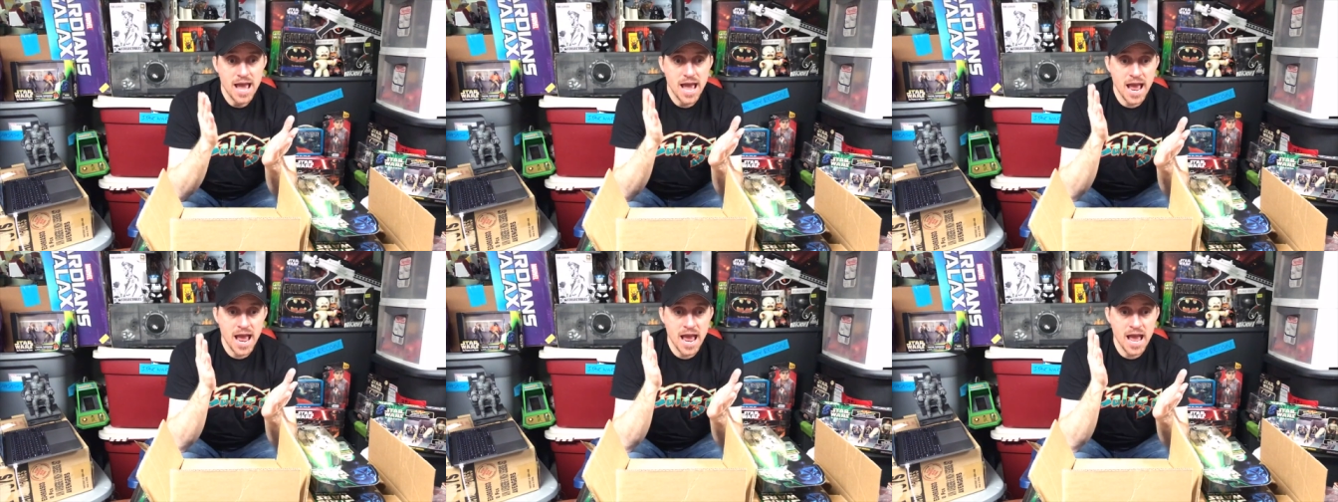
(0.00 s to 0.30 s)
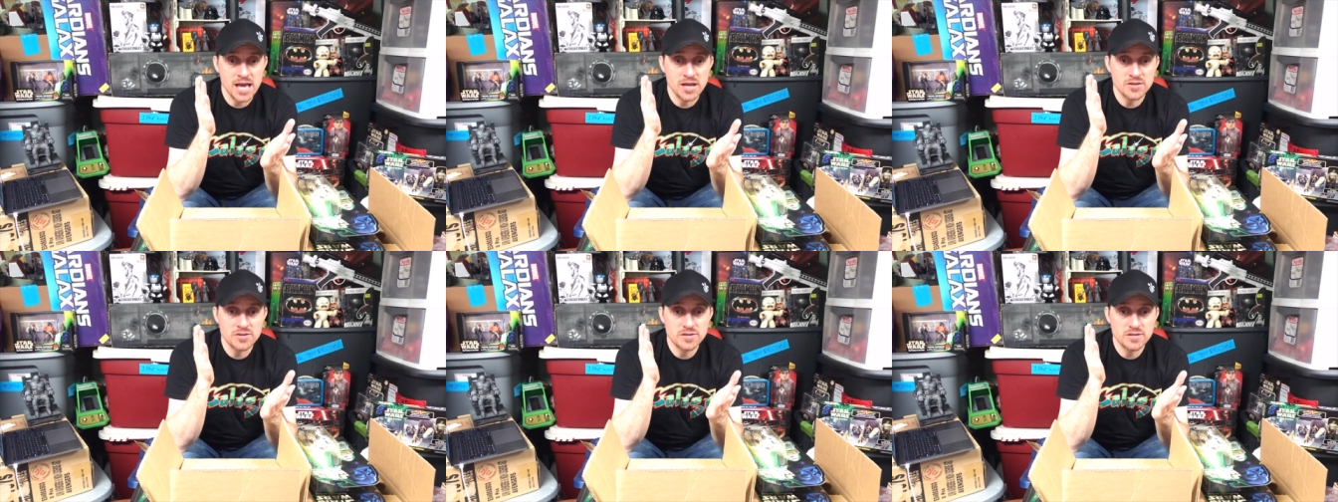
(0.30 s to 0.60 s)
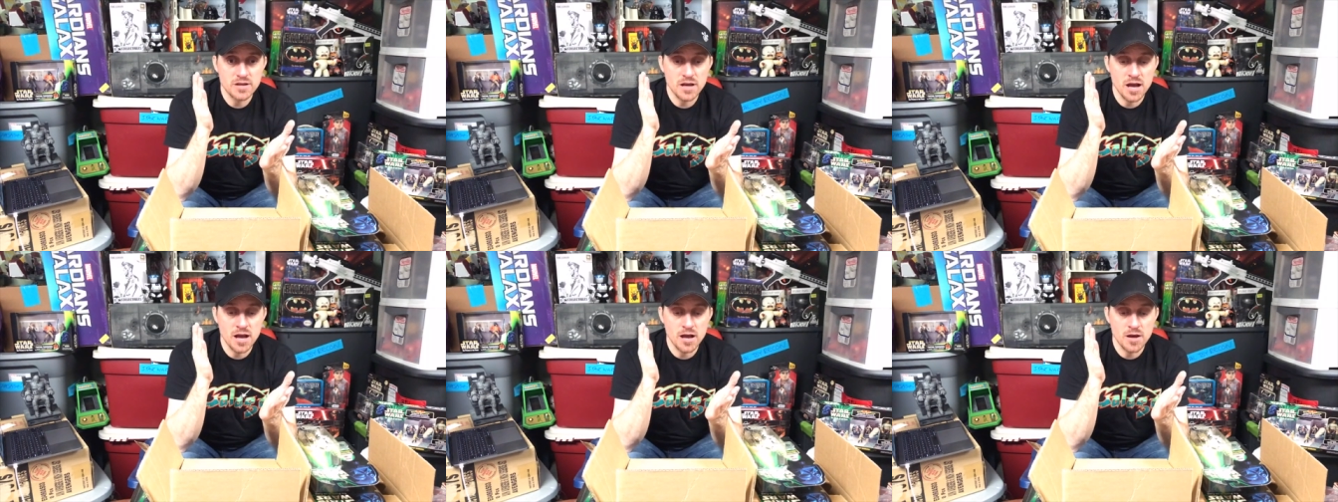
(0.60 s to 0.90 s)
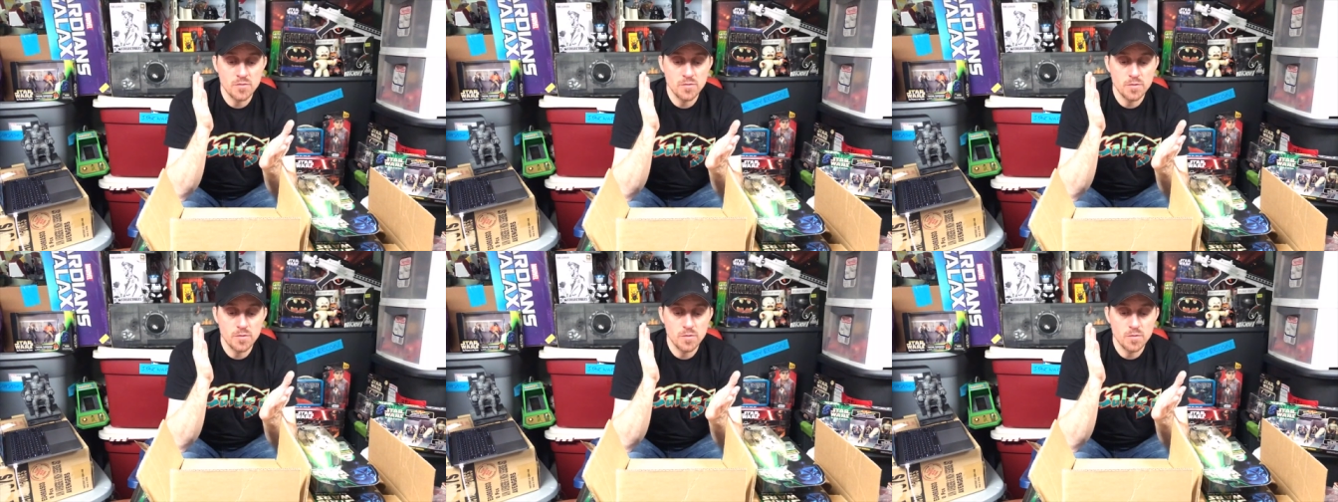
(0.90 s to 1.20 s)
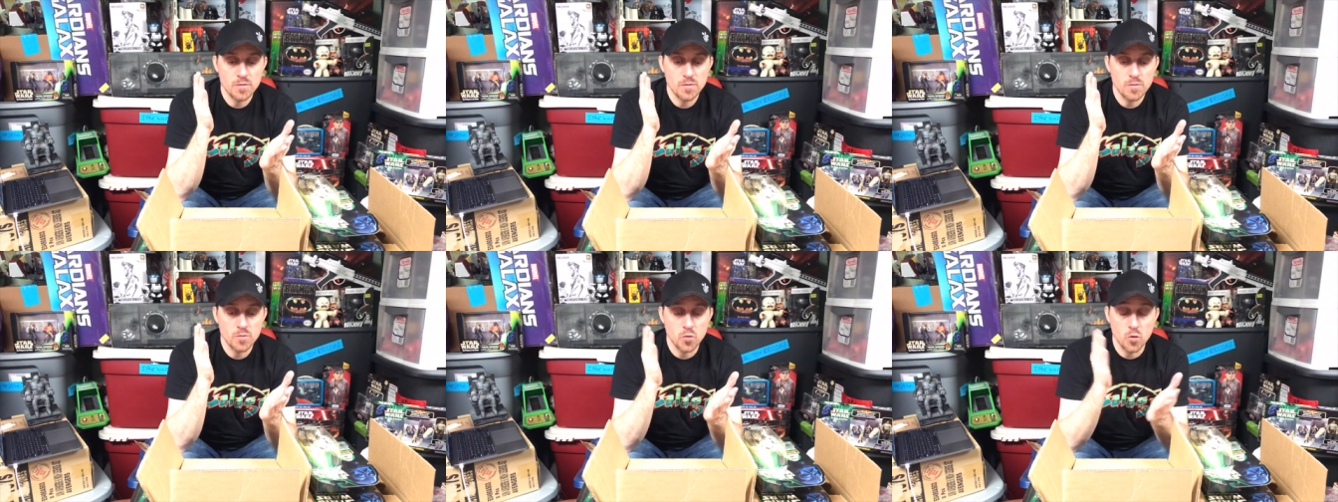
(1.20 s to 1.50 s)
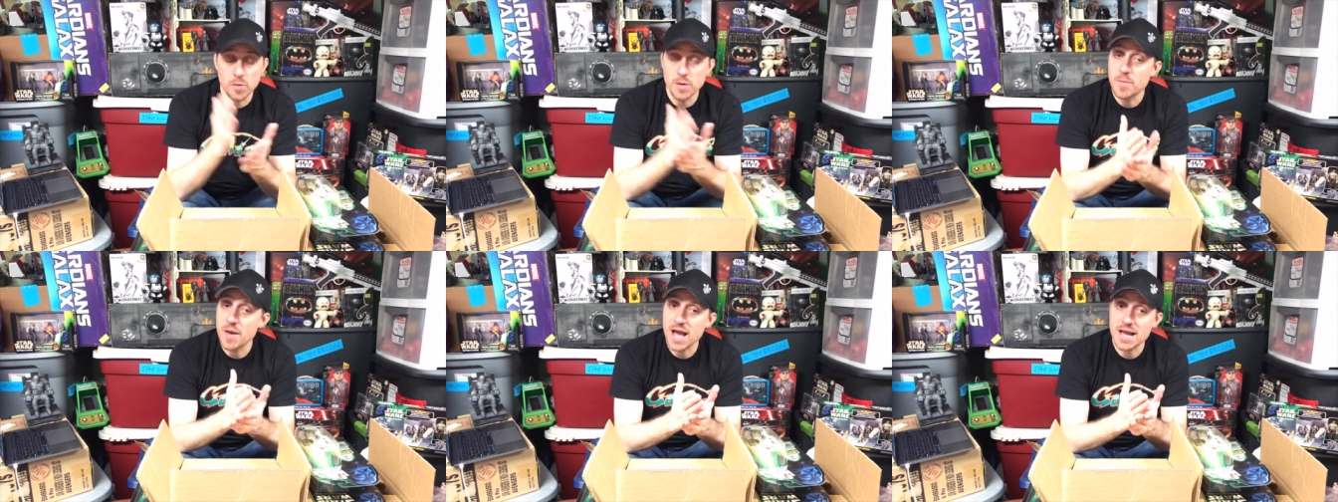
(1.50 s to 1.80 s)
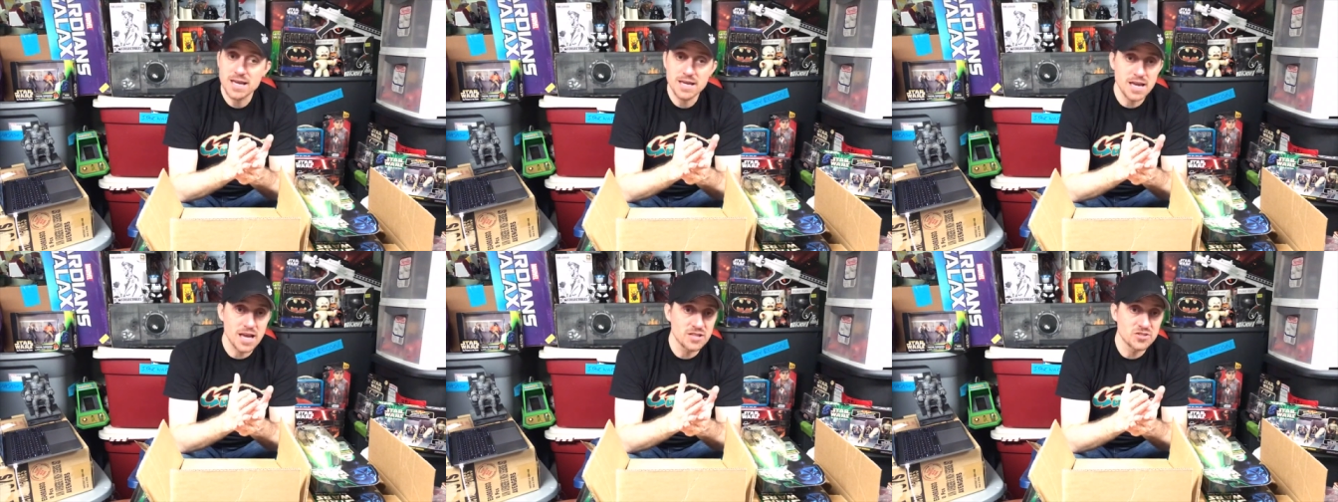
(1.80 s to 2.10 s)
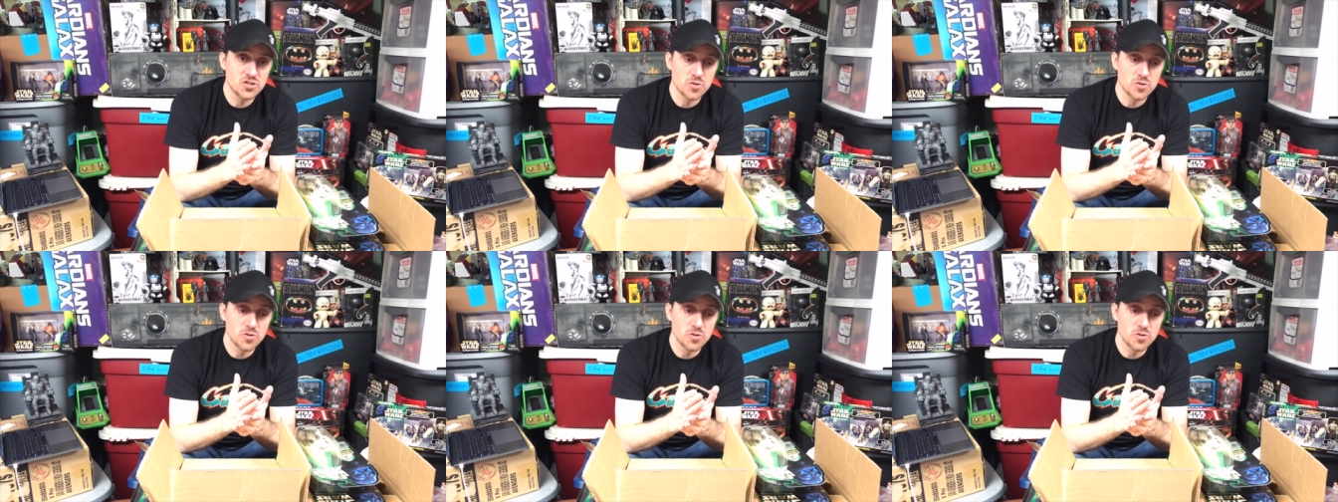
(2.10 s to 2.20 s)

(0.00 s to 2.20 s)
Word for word: And we'll be back again